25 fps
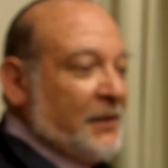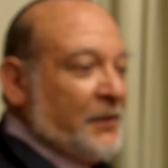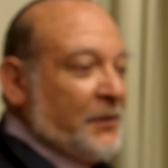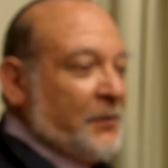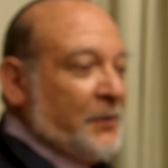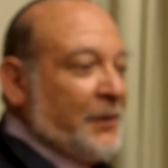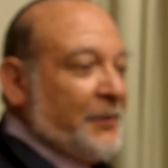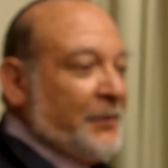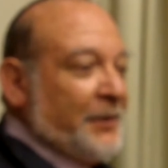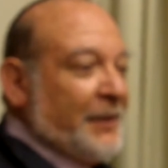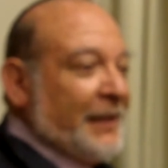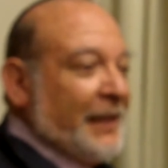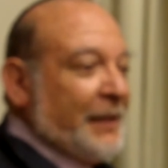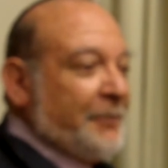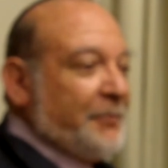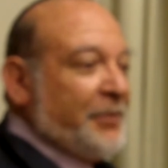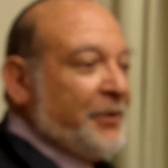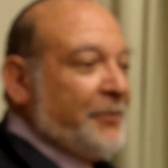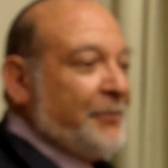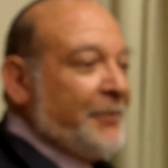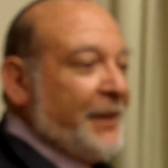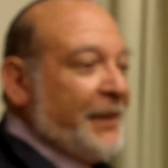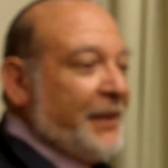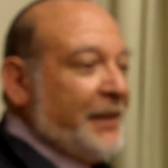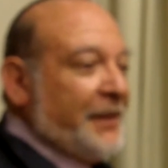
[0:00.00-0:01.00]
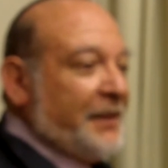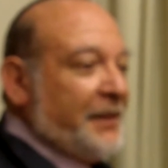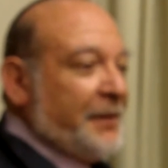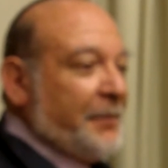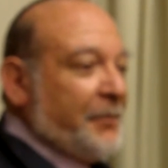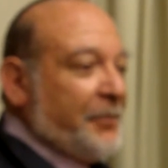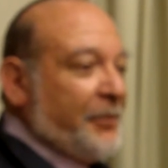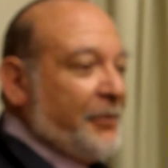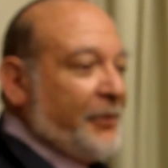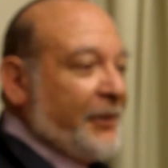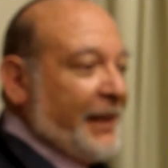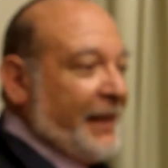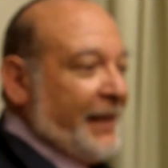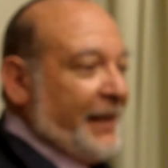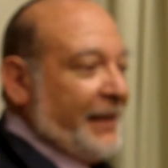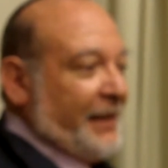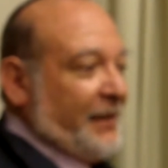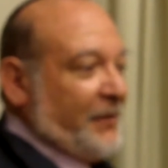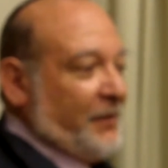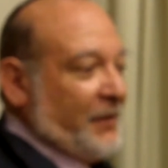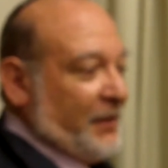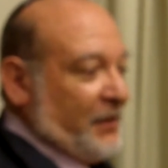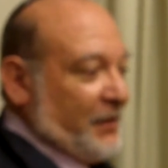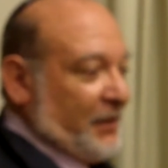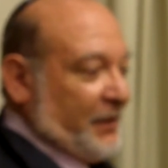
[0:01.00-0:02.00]
We were not permitted to pray
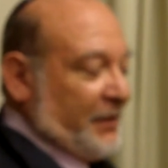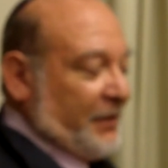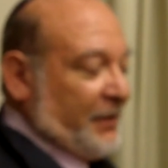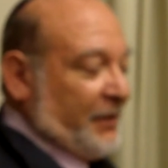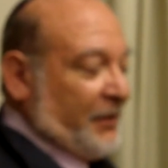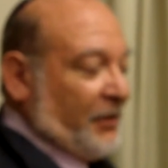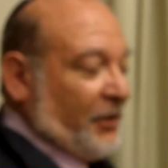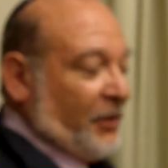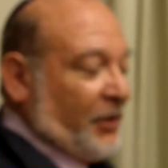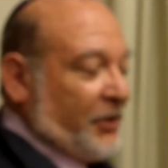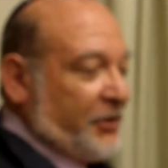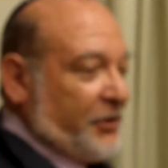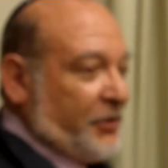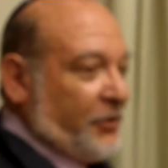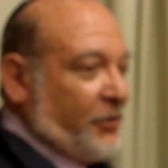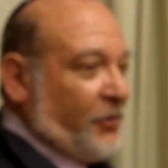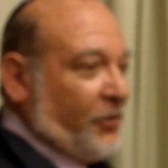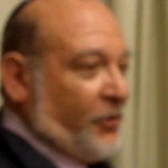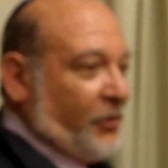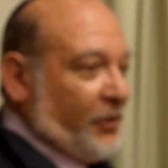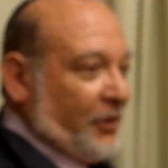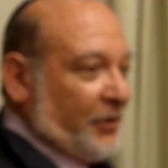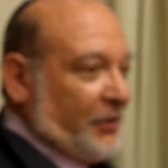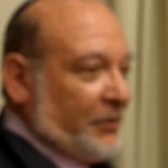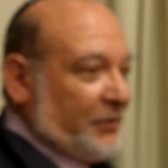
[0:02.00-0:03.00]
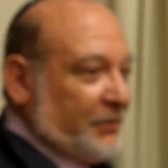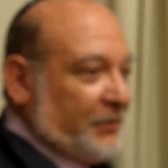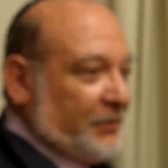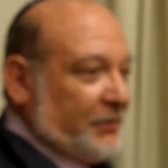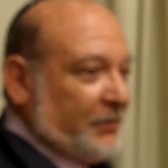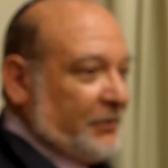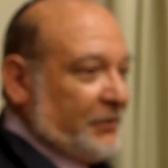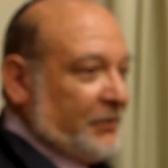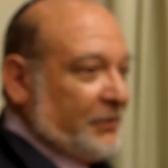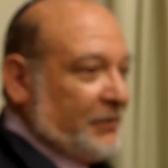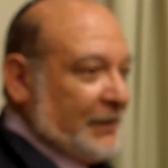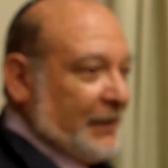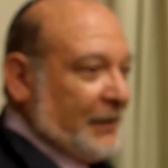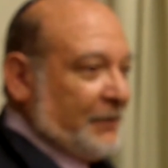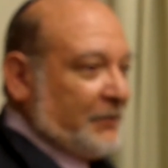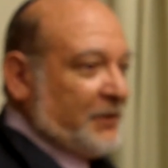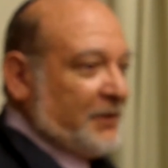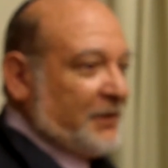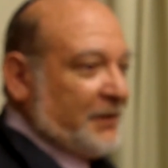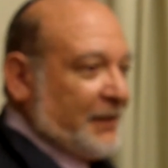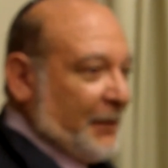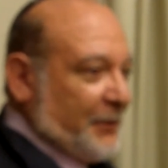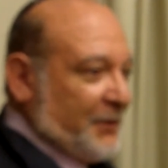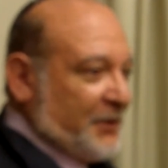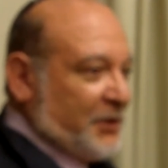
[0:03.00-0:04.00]
in the larger hall that
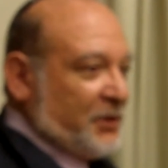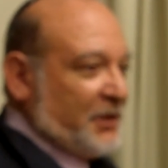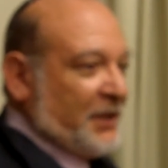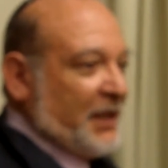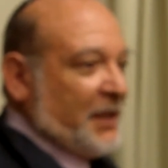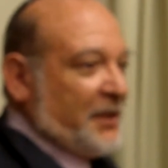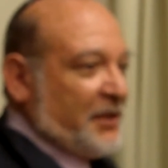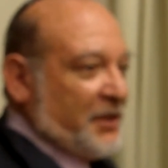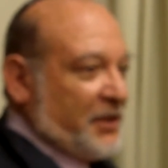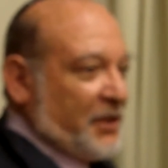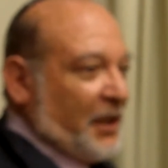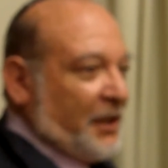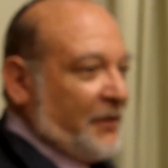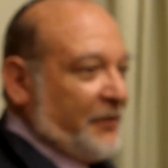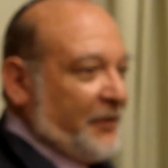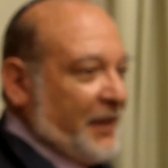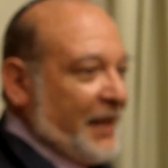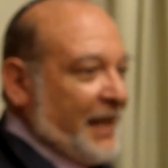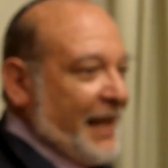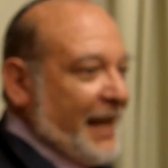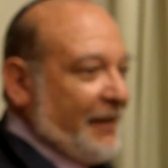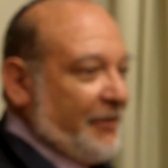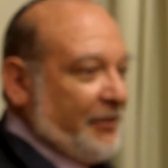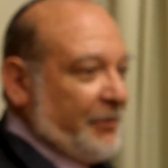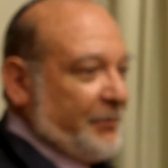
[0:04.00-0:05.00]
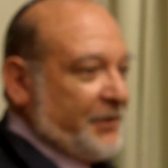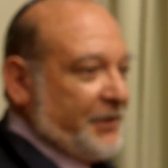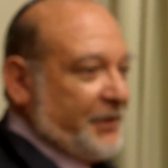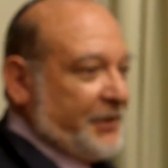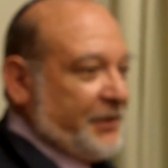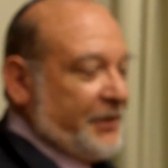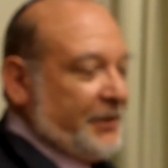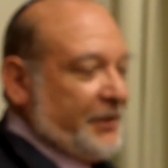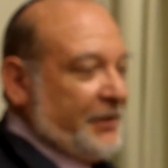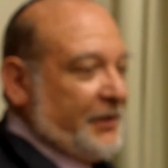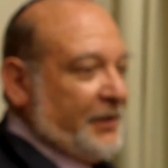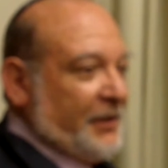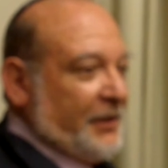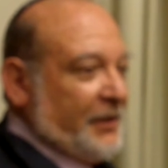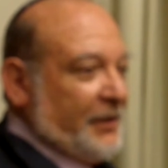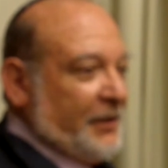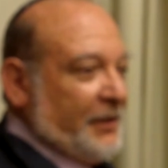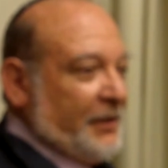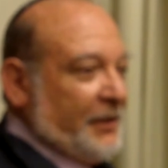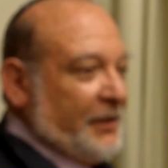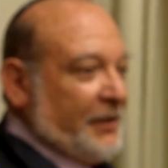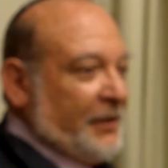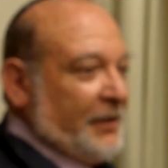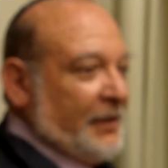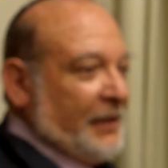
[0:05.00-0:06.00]
was set aside for the Arabs.
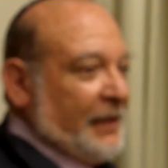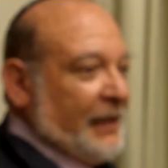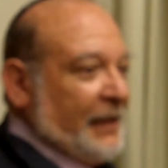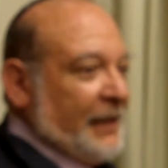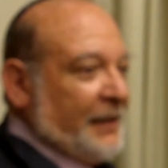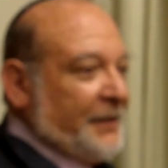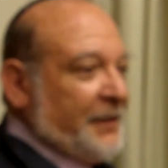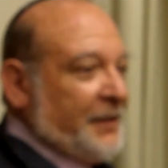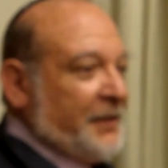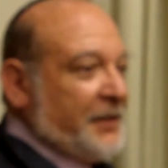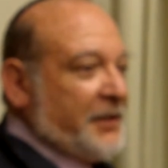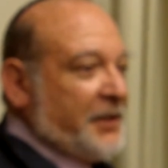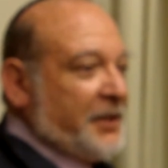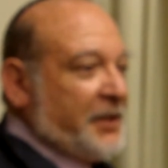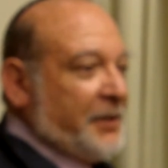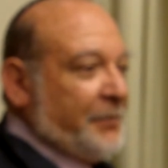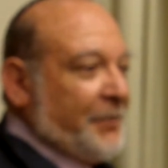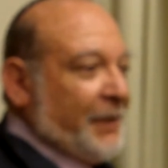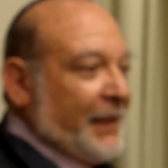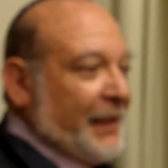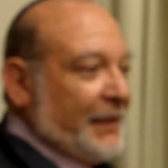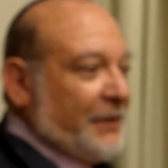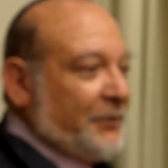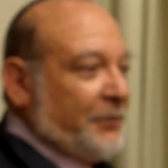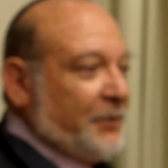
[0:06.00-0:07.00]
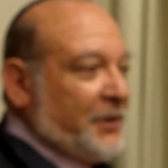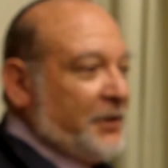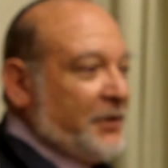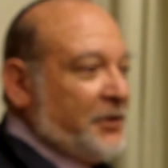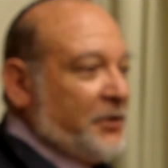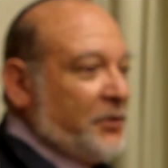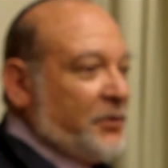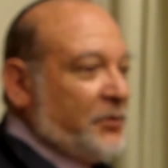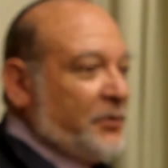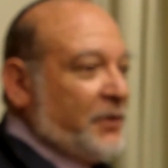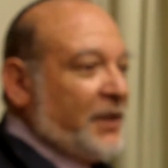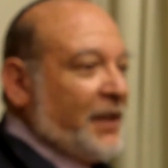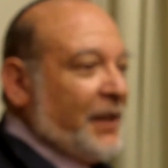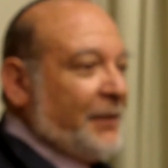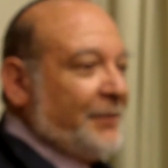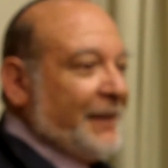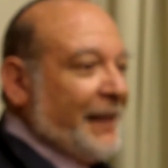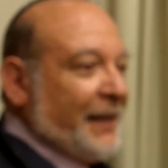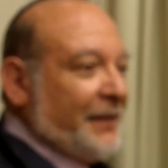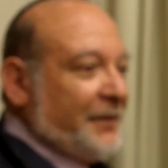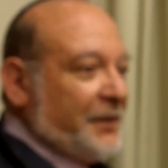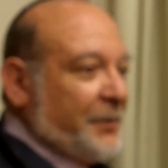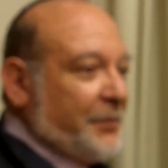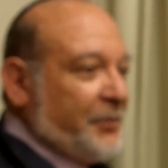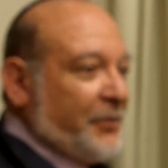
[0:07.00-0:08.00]
And on the Shabbat, when Jews would come
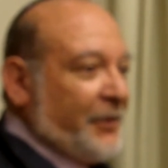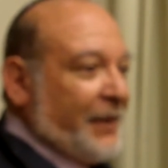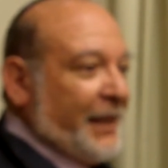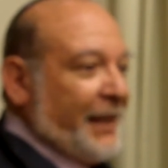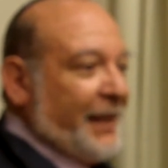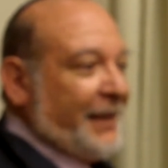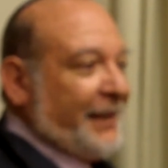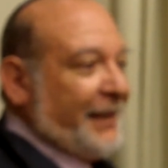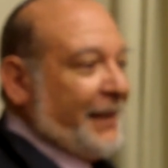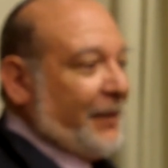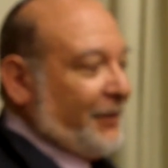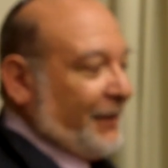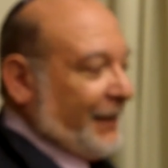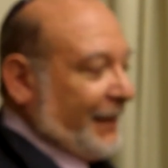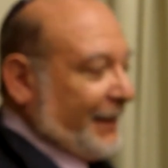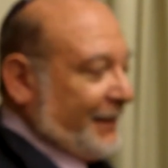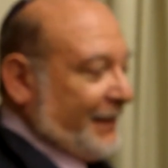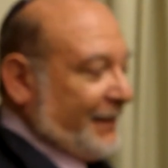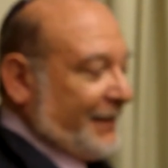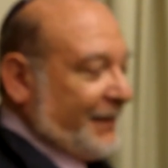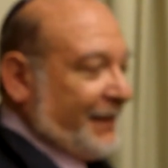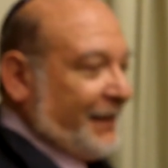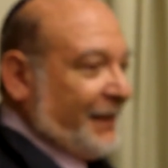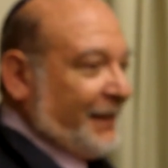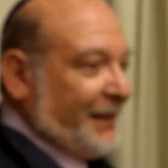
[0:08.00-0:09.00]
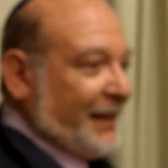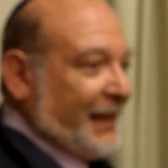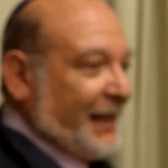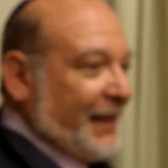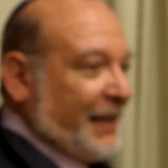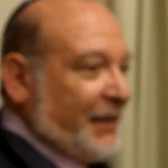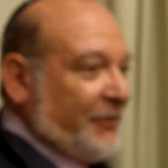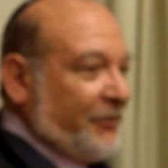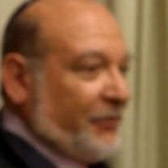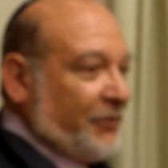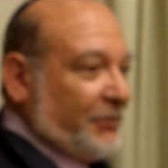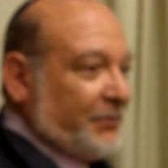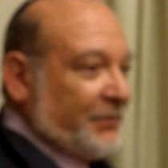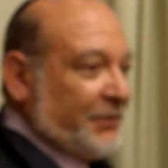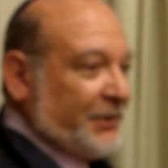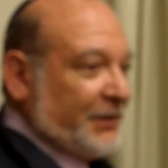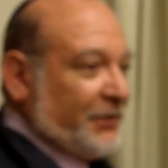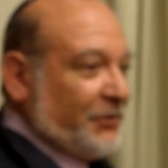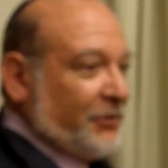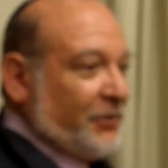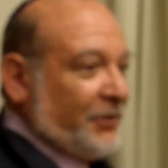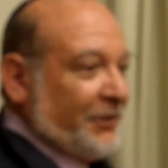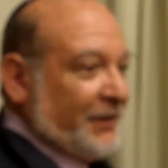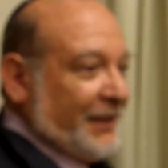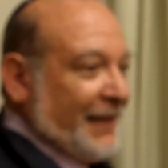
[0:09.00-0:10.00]
down to pray, they only had these little tiny rooms
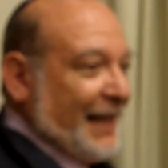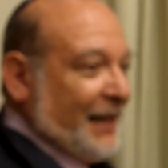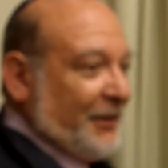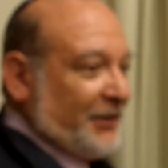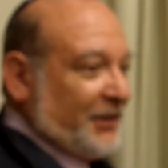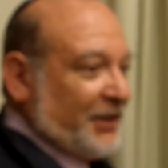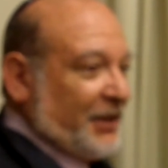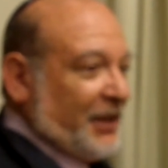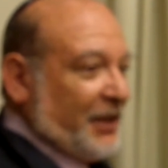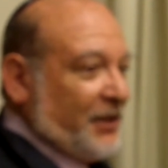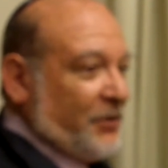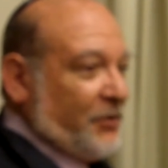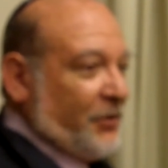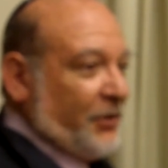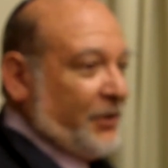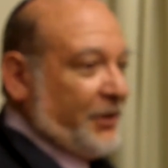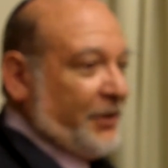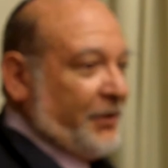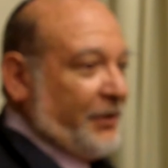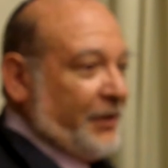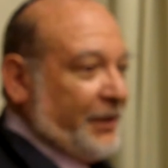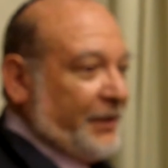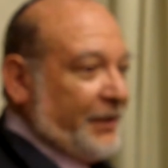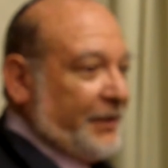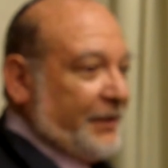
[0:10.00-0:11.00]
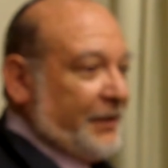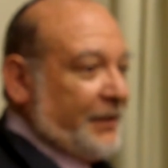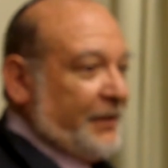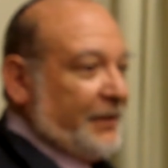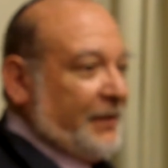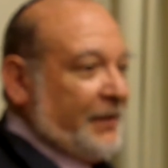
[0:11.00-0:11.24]
or the outside courtyard.